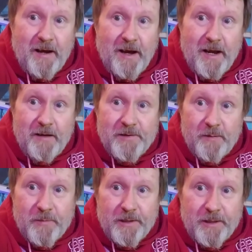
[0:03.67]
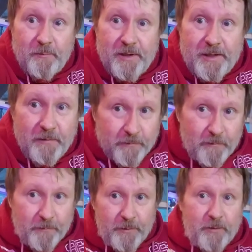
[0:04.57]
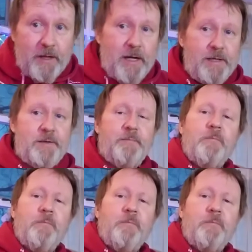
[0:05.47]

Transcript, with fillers: I have something a little bit different for you guys.